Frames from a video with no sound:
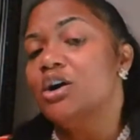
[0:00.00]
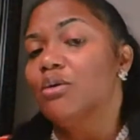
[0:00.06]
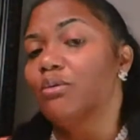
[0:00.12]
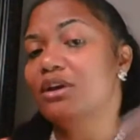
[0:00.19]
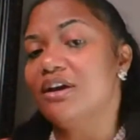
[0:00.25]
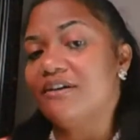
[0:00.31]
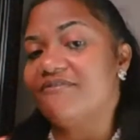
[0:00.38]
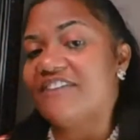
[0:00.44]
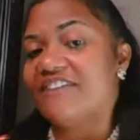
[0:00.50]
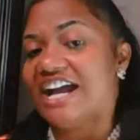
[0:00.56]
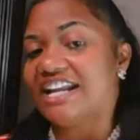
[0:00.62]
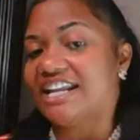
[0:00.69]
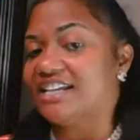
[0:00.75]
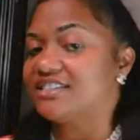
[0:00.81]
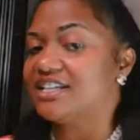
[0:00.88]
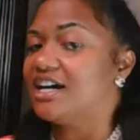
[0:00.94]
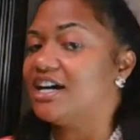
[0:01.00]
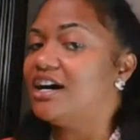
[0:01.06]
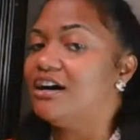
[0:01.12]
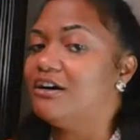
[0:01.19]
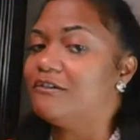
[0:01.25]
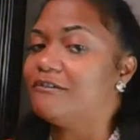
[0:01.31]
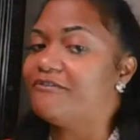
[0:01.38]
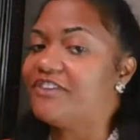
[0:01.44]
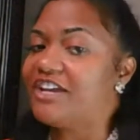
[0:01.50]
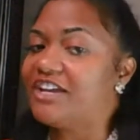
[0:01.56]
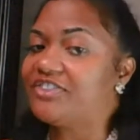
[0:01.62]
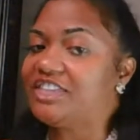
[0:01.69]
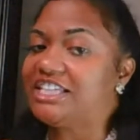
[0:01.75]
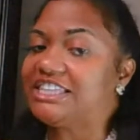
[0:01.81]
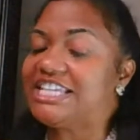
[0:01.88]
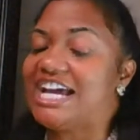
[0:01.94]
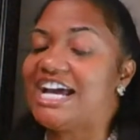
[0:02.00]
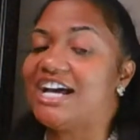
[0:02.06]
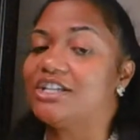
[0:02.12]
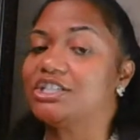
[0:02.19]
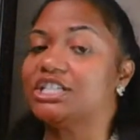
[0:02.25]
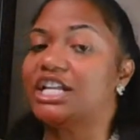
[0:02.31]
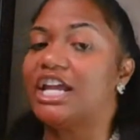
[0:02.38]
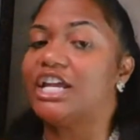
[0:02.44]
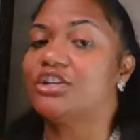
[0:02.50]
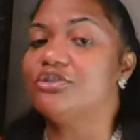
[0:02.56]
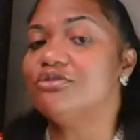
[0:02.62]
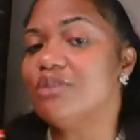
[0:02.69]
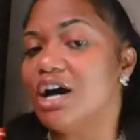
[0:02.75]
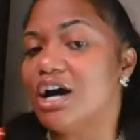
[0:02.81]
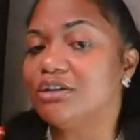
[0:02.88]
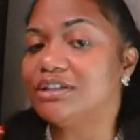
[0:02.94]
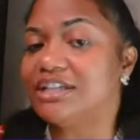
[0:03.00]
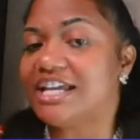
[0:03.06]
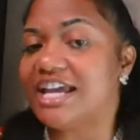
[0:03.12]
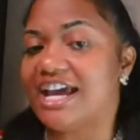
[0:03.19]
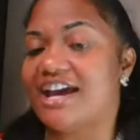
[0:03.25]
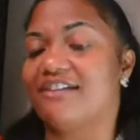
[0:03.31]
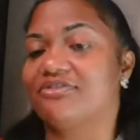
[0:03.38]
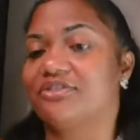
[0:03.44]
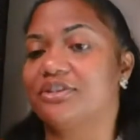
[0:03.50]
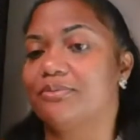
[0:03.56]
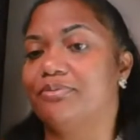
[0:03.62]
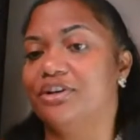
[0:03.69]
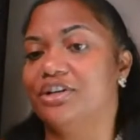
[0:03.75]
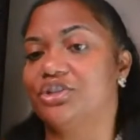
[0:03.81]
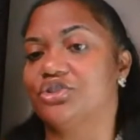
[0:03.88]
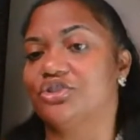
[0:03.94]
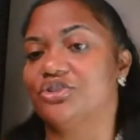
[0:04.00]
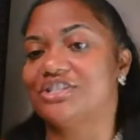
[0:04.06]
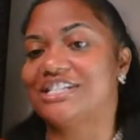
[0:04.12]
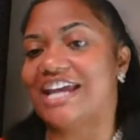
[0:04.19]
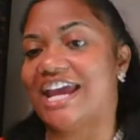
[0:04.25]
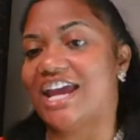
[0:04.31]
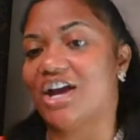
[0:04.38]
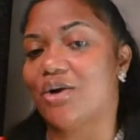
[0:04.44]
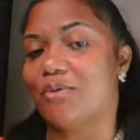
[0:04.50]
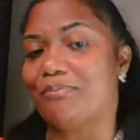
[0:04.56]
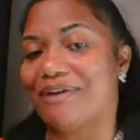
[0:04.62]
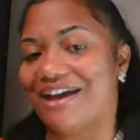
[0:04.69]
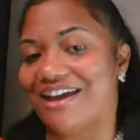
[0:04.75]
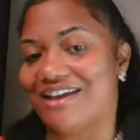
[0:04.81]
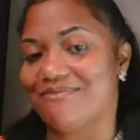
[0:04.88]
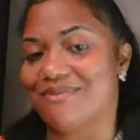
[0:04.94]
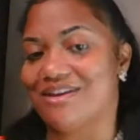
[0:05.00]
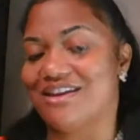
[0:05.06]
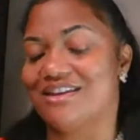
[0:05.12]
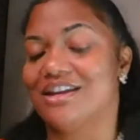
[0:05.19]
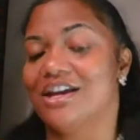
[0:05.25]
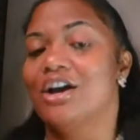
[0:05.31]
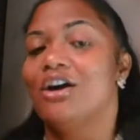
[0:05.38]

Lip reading: we'll finance the whole $50,000, and you only have to put your down payment